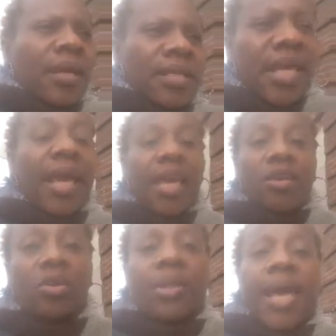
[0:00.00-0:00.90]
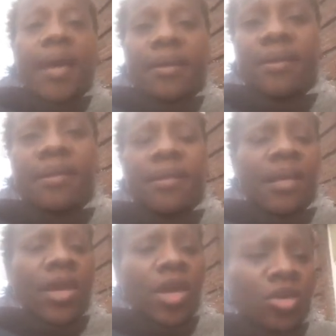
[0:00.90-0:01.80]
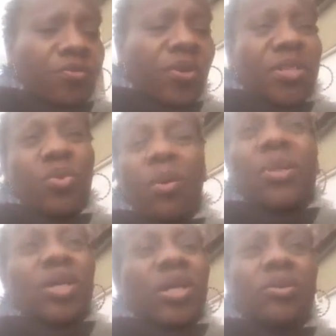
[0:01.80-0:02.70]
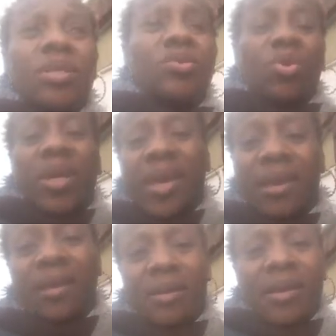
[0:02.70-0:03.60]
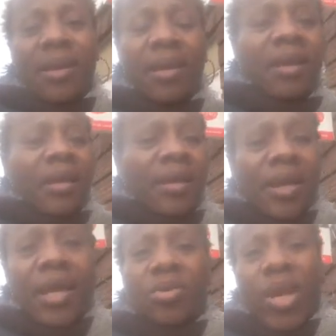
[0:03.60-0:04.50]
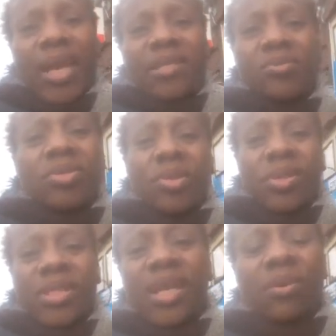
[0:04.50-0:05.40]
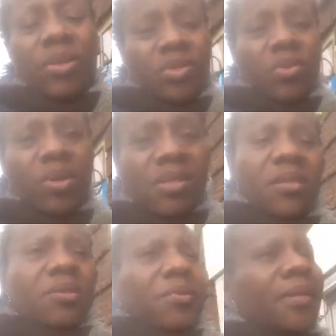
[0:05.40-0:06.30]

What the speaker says: taken you there. You've thought, well, what you're doing is okay. And you're getting results anyway, so what's new?